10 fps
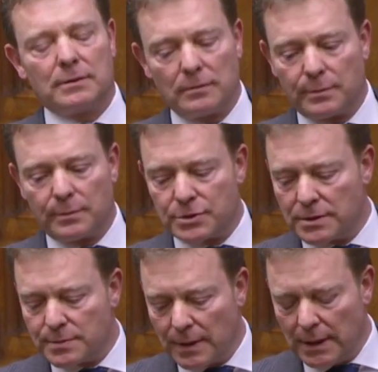chose
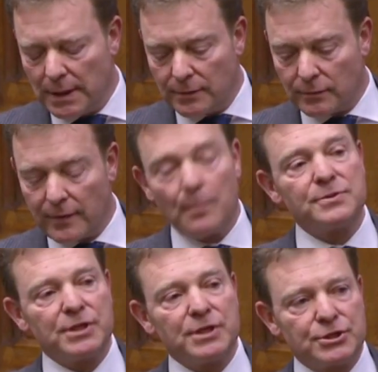to mention
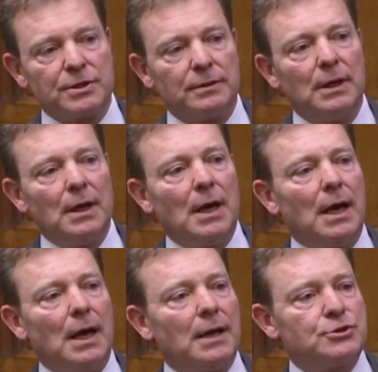my constituency
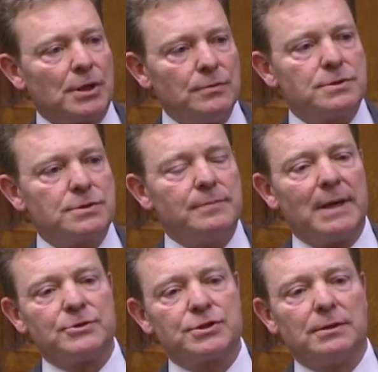of South Thanet,
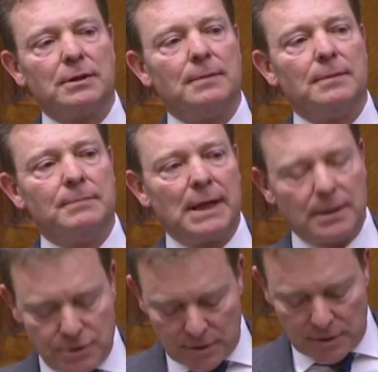
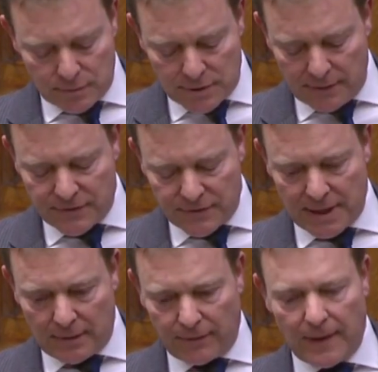whereupon,
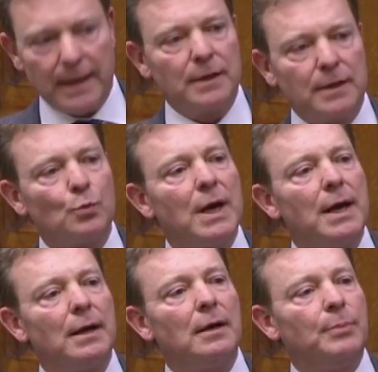graciously, sir,
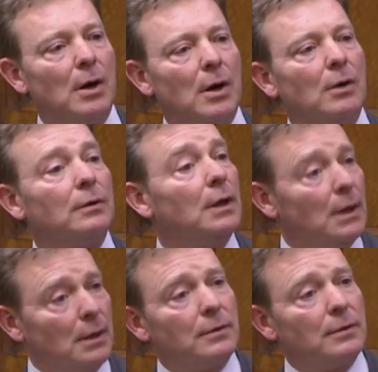you allowed
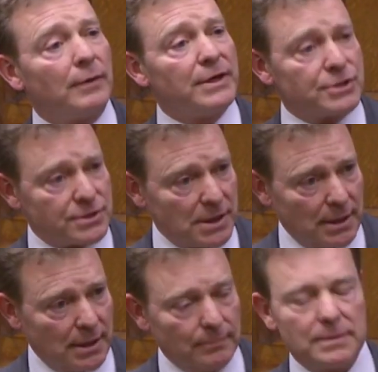me the very last
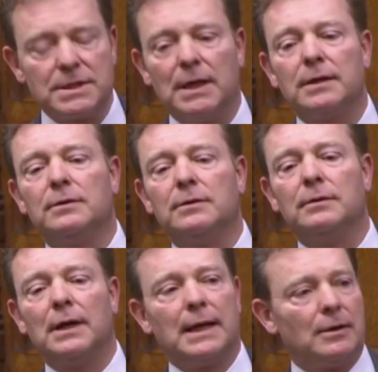
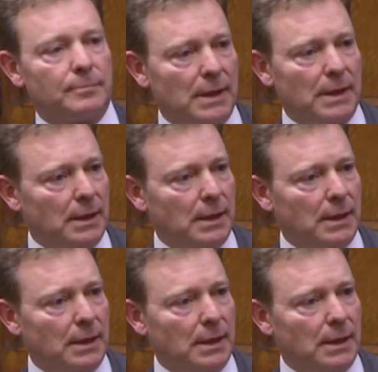PMQ.